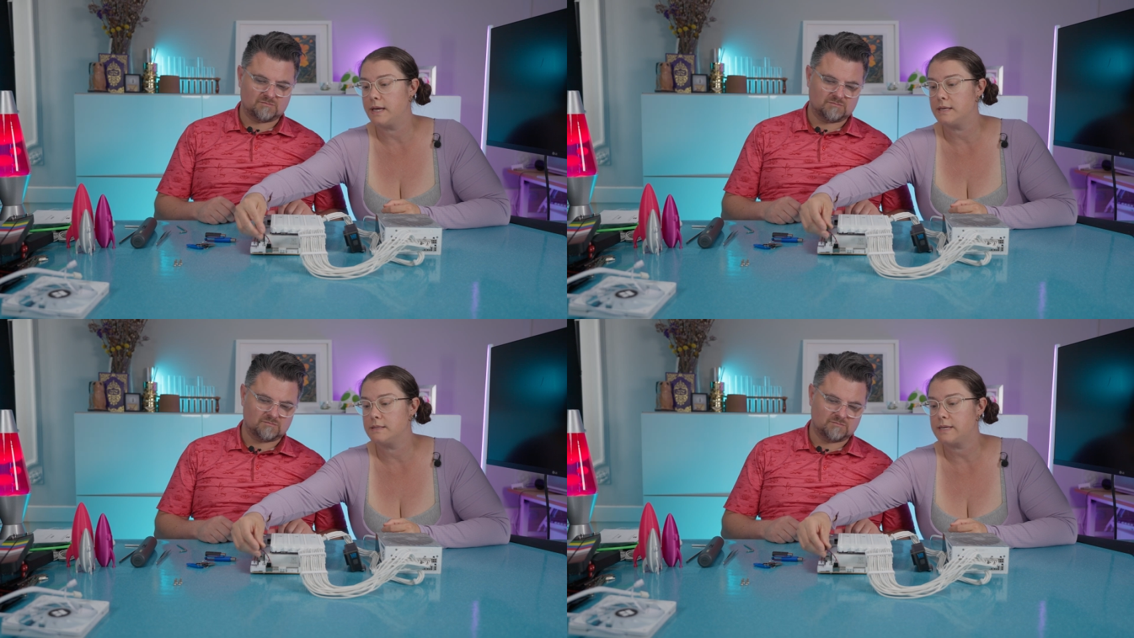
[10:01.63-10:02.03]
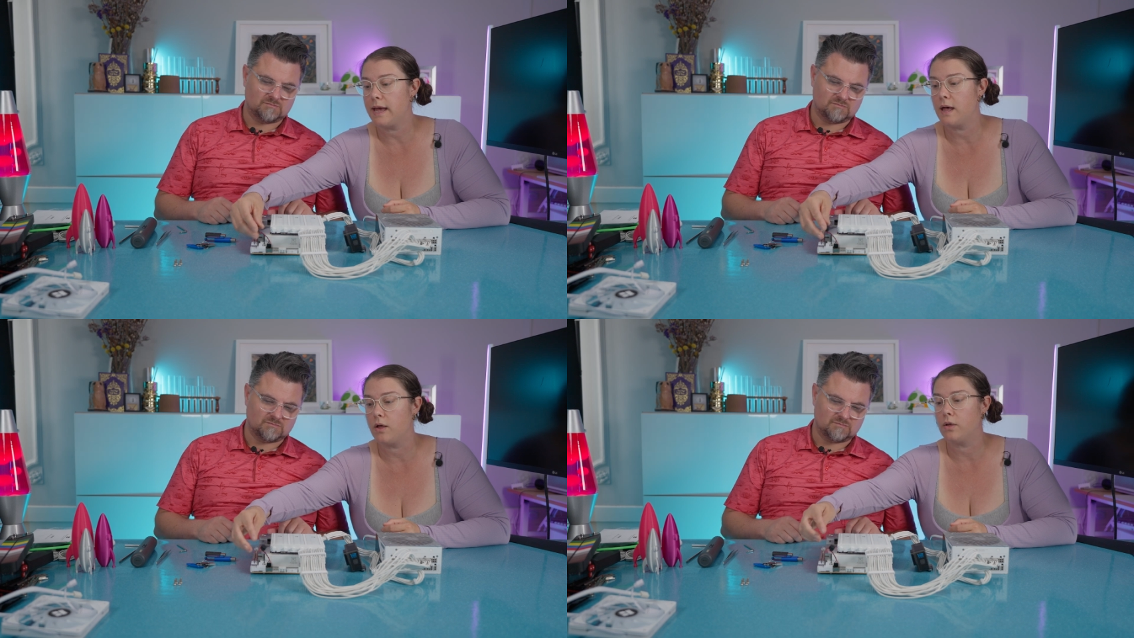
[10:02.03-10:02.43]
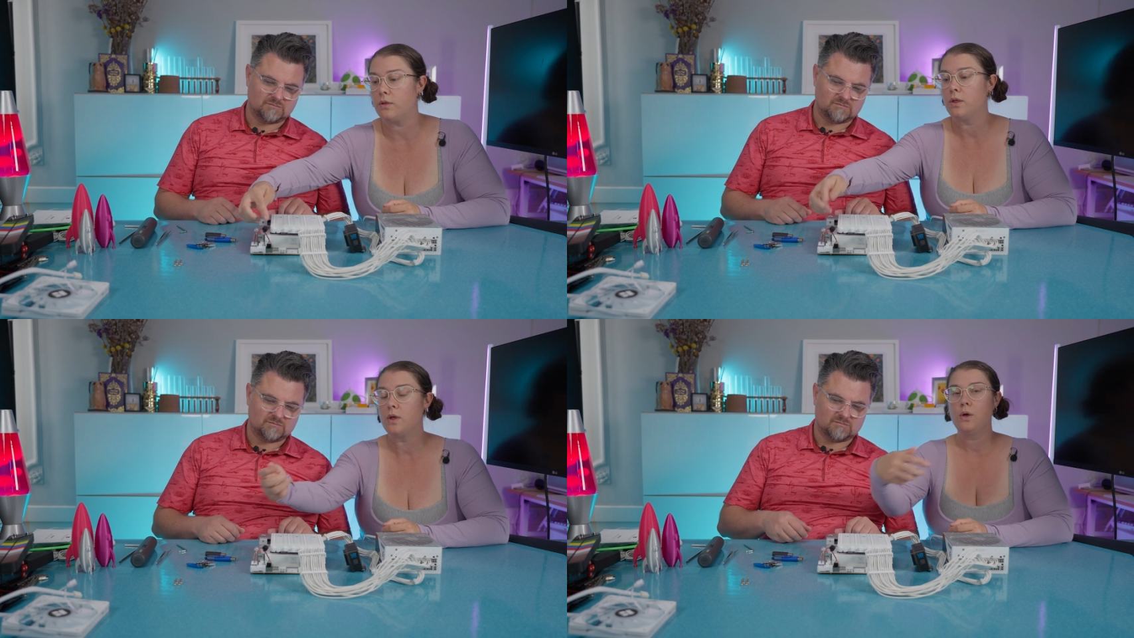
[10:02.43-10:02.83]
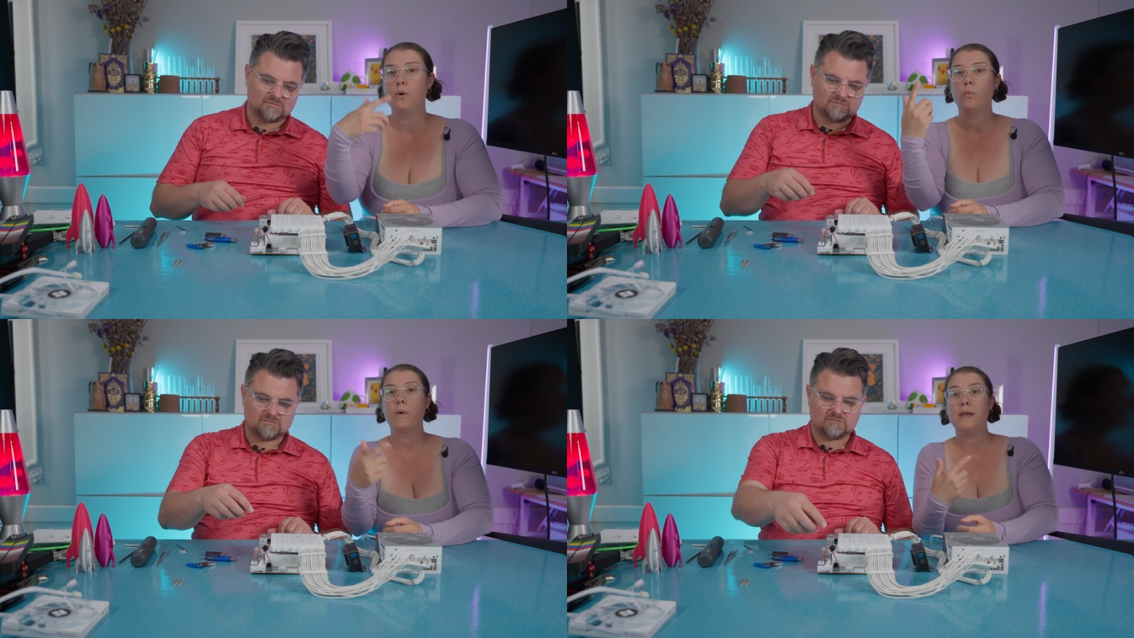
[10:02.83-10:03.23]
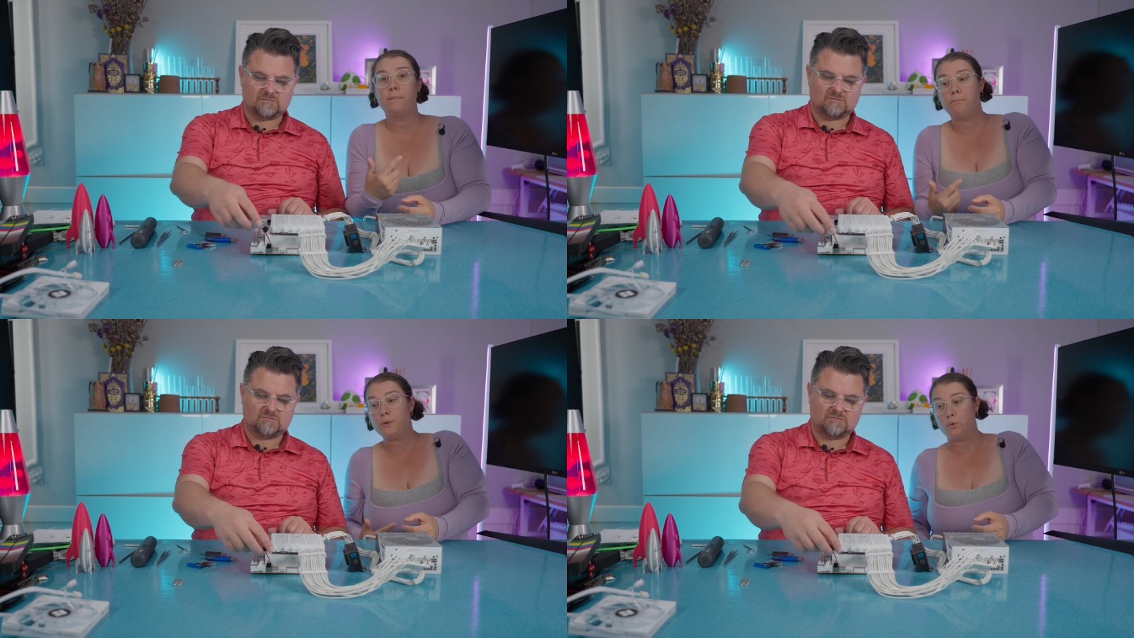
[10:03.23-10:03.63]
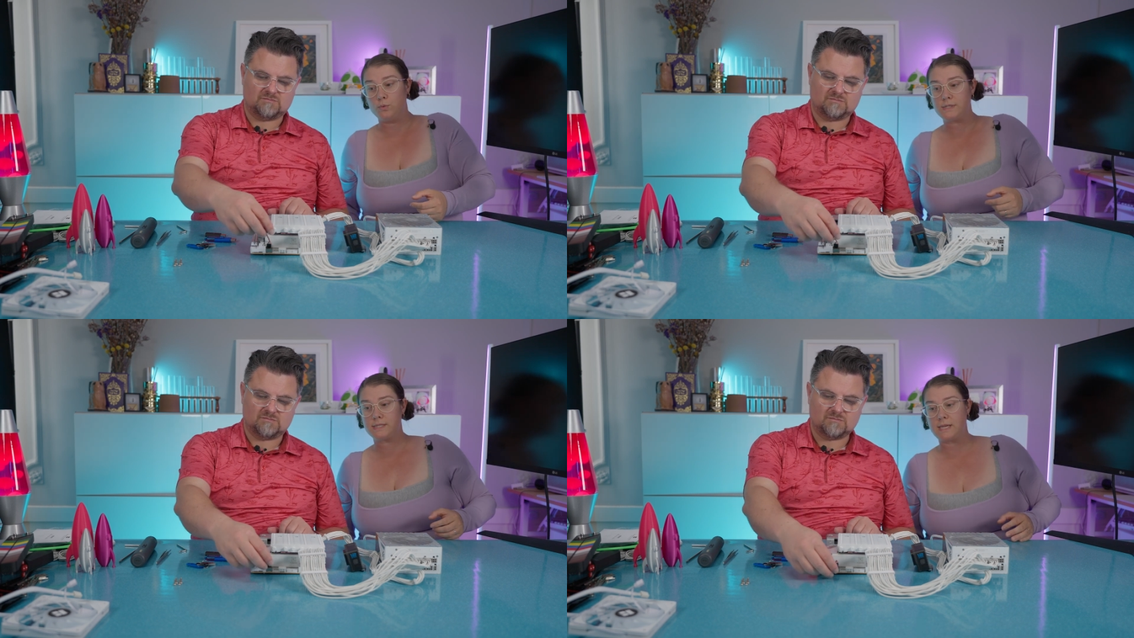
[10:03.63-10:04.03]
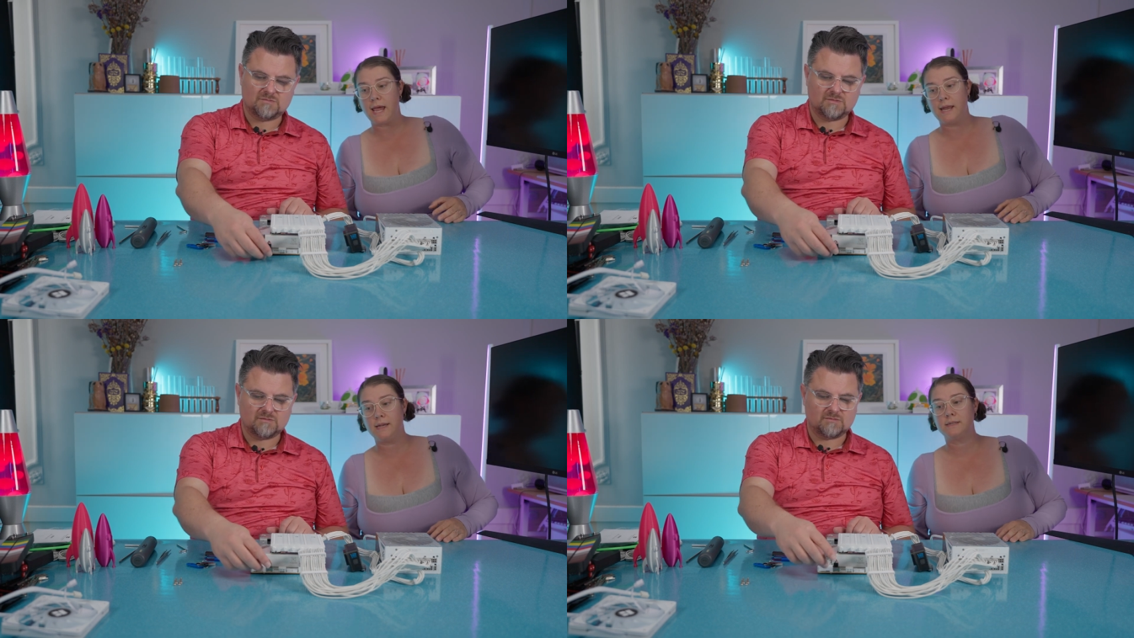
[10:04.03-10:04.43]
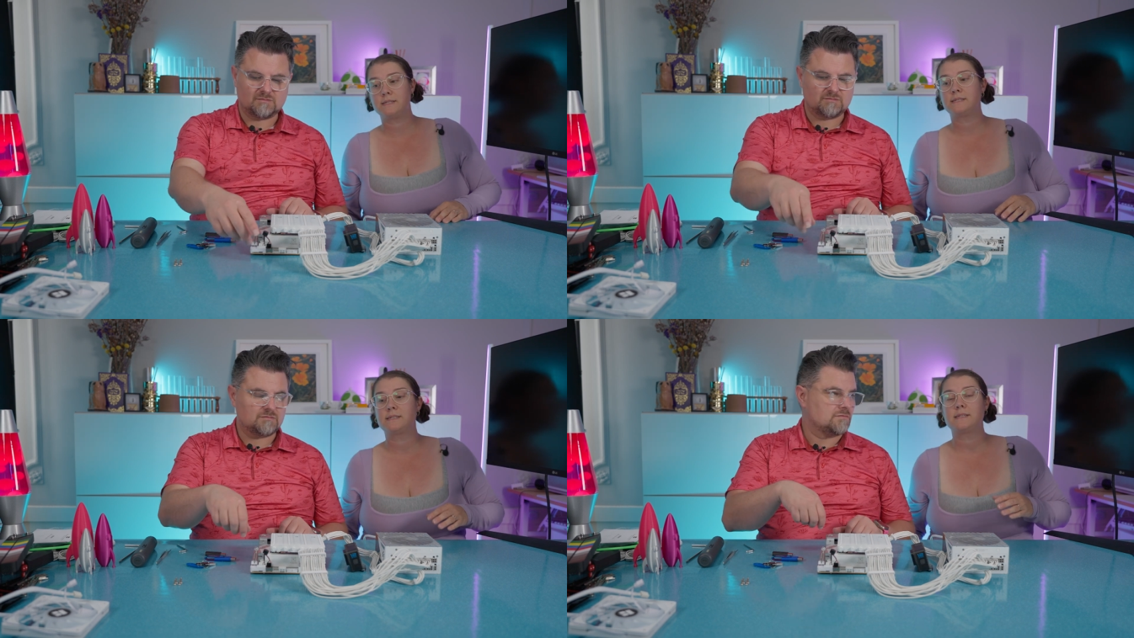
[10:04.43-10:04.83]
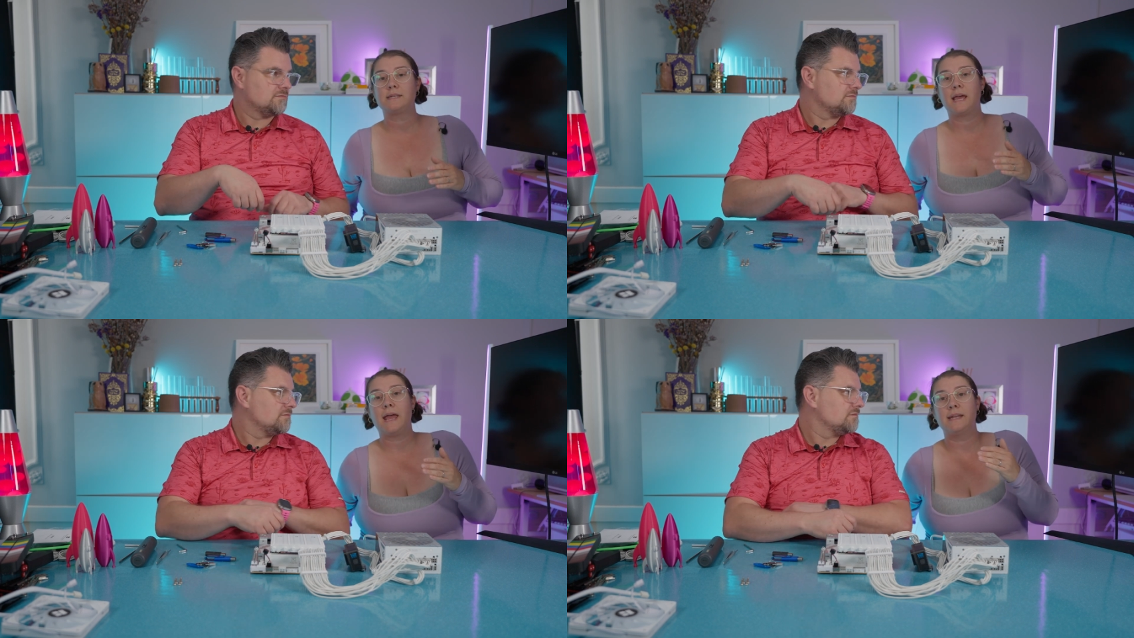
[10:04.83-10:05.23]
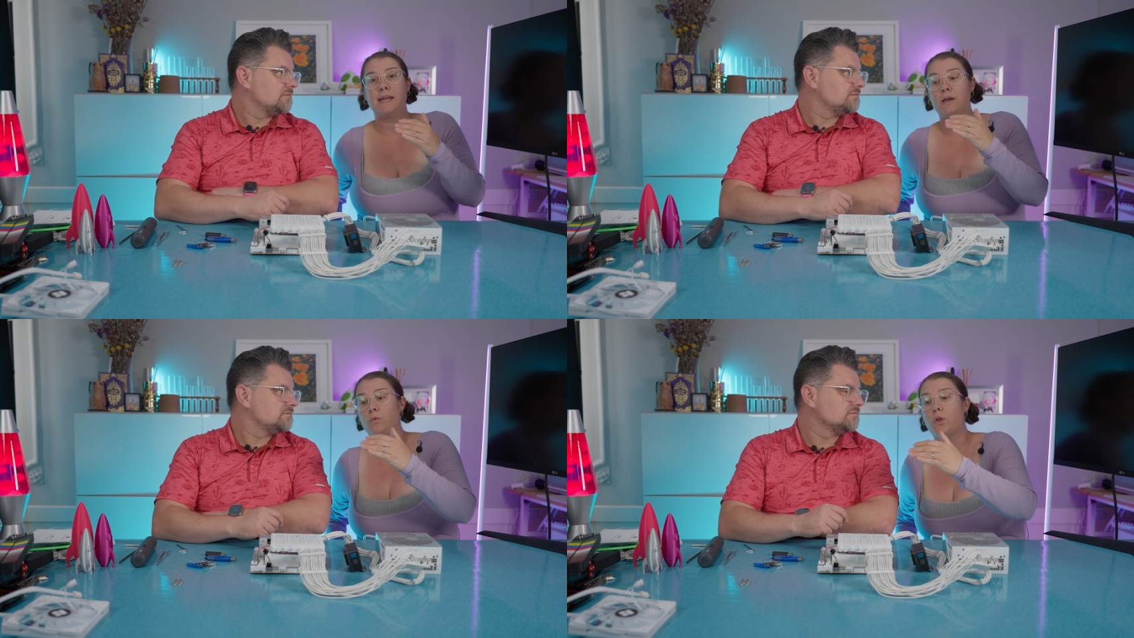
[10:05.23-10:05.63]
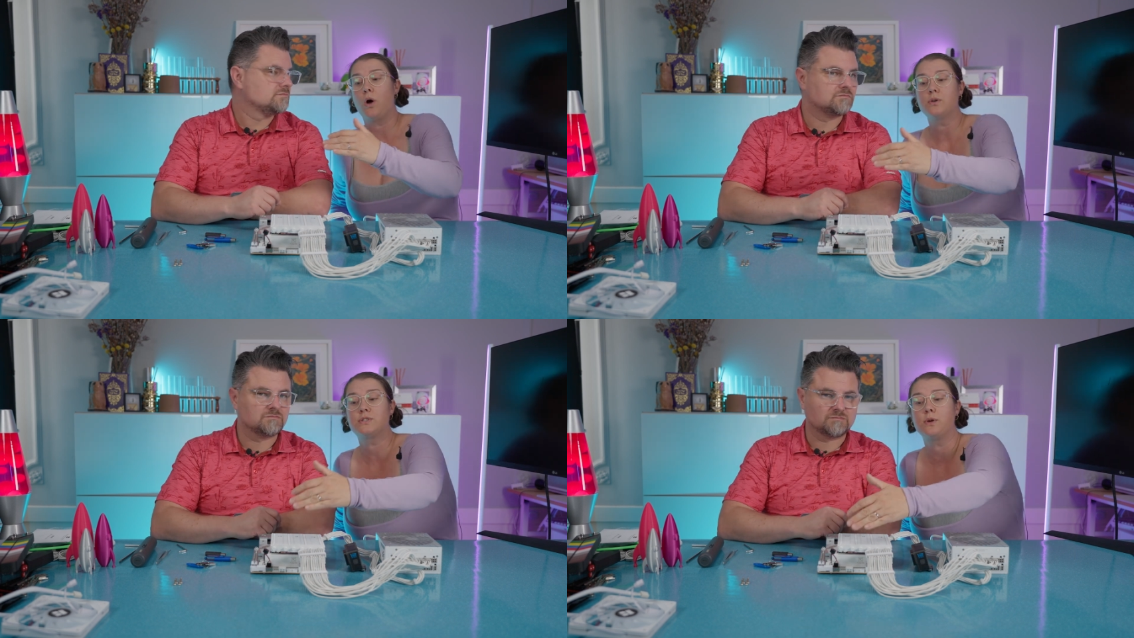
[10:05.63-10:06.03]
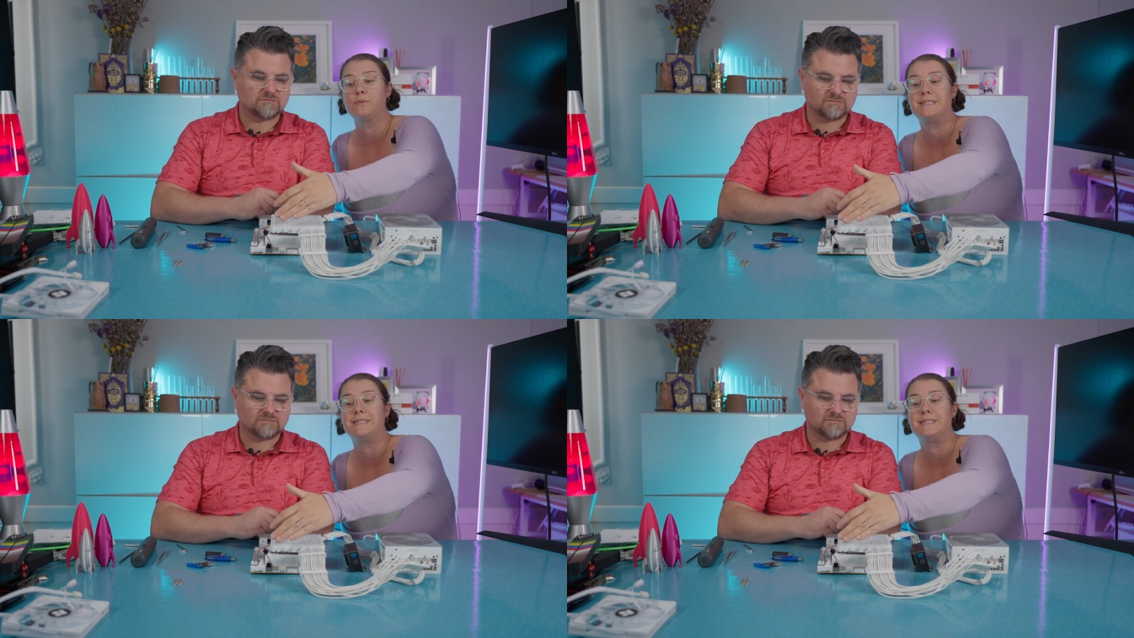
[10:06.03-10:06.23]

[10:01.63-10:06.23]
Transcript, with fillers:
Speaker 1: can tell when it boots, and and it will also